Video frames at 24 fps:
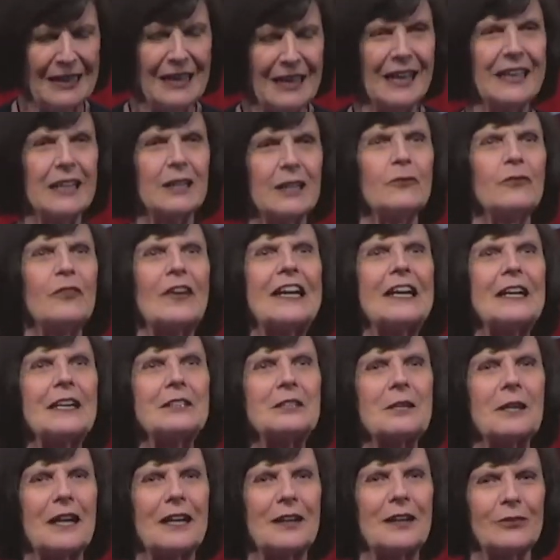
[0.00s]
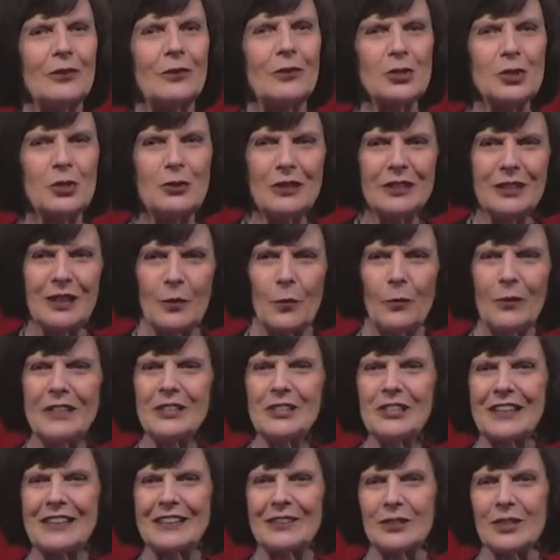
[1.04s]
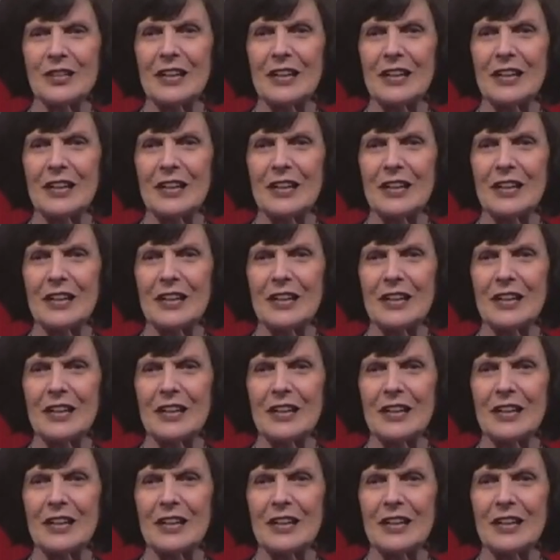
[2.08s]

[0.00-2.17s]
In fact, those of you that went to Hyles,